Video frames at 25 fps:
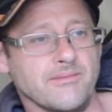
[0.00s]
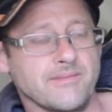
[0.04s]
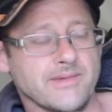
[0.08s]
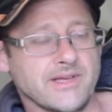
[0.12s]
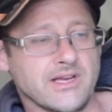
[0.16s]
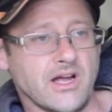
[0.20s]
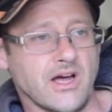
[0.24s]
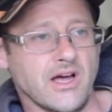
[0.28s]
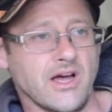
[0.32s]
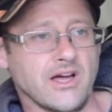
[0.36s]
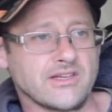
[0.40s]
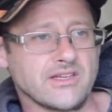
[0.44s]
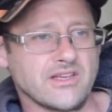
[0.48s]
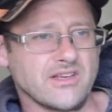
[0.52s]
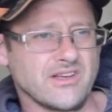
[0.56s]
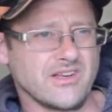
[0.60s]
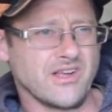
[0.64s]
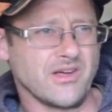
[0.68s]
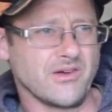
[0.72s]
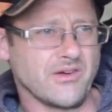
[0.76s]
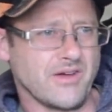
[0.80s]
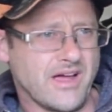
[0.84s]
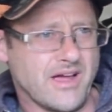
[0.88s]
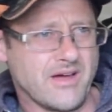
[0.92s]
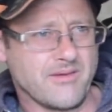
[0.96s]
I mean, I don't
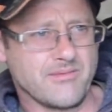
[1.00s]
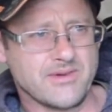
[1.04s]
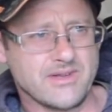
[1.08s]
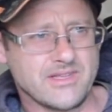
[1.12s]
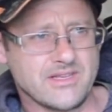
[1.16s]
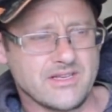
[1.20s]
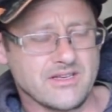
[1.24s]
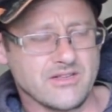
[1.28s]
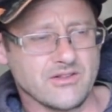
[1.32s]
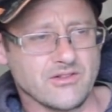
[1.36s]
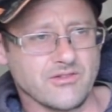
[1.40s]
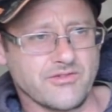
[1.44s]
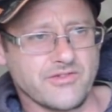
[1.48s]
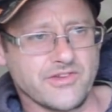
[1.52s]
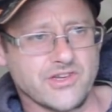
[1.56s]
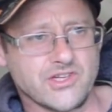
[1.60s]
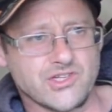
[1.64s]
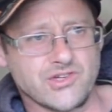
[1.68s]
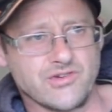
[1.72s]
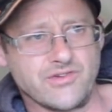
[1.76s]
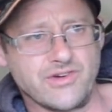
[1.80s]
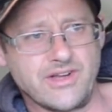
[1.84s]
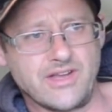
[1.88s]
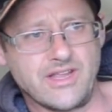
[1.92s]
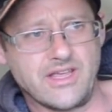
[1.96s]
know how many little
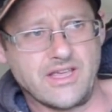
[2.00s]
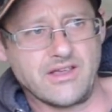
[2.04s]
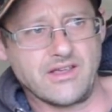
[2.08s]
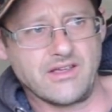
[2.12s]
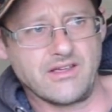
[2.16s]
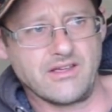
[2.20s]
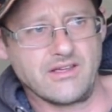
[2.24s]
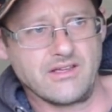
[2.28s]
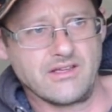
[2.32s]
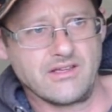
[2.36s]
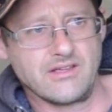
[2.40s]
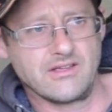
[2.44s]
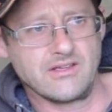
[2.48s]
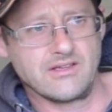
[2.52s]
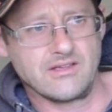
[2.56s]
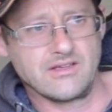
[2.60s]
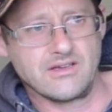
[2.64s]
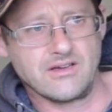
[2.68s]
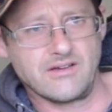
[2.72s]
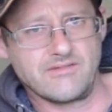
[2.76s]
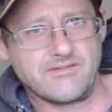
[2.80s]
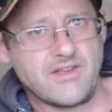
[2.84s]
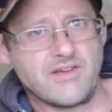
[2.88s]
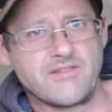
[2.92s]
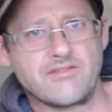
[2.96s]
fish are in here.
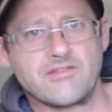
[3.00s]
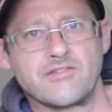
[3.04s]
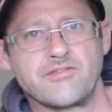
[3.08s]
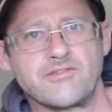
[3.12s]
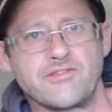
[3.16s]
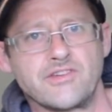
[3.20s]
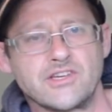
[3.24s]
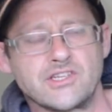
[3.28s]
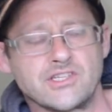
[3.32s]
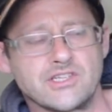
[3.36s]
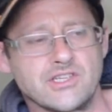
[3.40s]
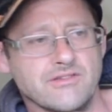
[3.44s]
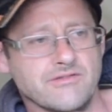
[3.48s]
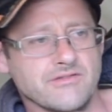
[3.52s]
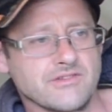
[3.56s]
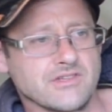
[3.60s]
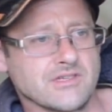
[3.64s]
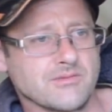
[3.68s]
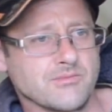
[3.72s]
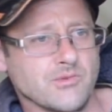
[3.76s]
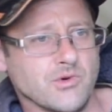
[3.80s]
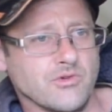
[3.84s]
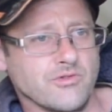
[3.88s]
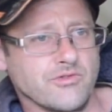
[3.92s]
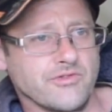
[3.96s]
I've never fished it for
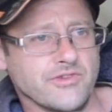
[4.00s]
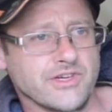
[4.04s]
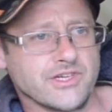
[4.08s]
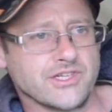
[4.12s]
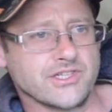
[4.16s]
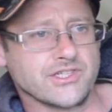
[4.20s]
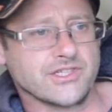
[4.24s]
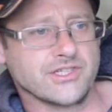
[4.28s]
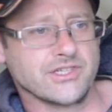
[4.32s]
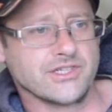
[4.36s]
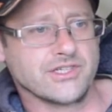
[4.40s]
small fish.